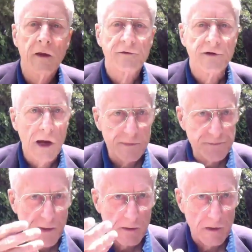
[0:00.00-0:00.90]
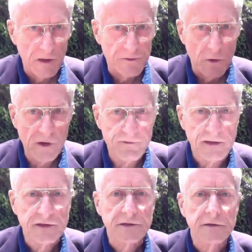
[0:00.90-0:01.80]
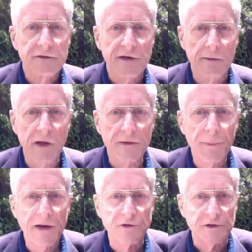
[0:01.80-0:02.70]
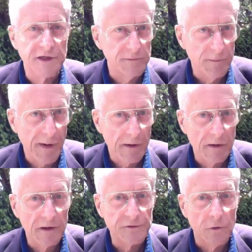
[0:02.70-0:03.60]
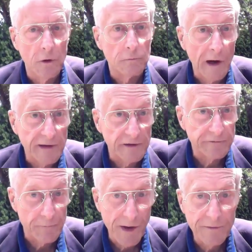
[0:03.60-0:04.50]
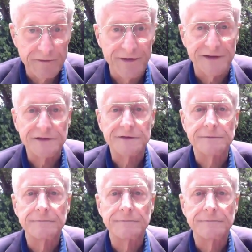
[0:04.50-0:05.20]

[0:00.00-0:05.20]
Time is parallel to all events. Timeline pages can be parallel to all writings about events.